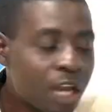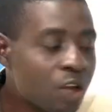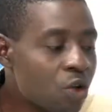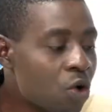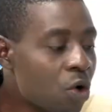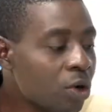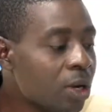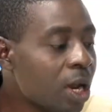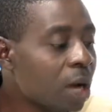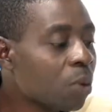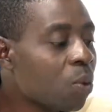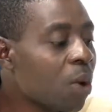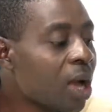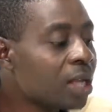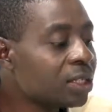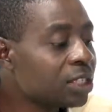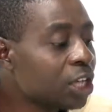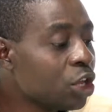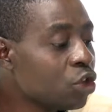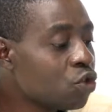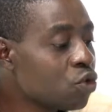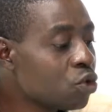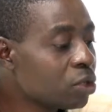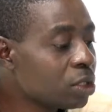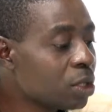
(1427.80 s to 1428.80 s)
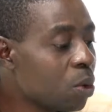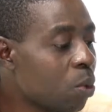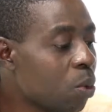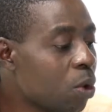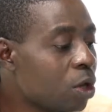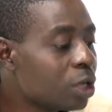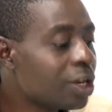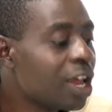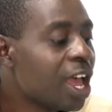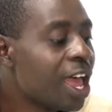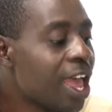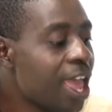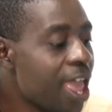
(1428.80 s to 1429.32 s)
that once they use the word
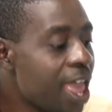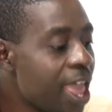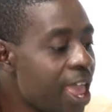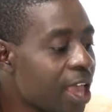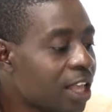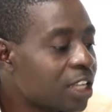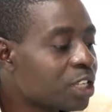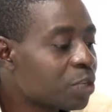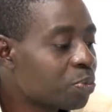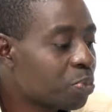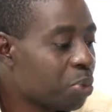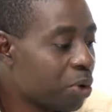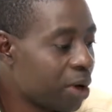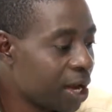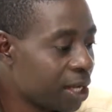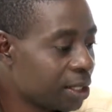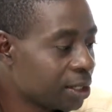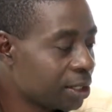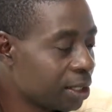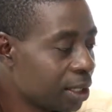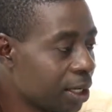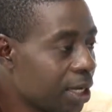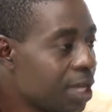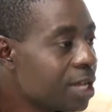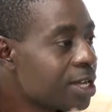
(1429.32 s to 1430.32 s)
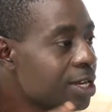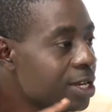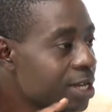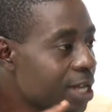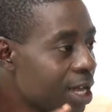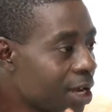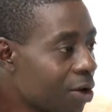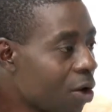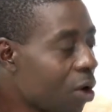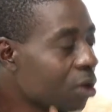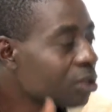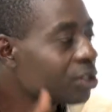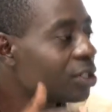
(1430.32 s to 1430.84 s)
express, the
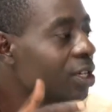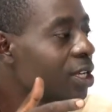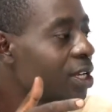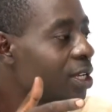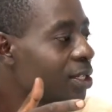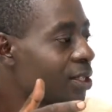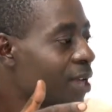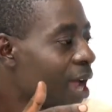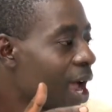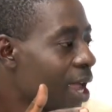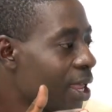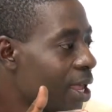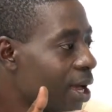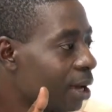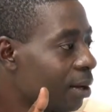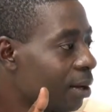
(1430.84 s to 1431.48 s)
cost is higher.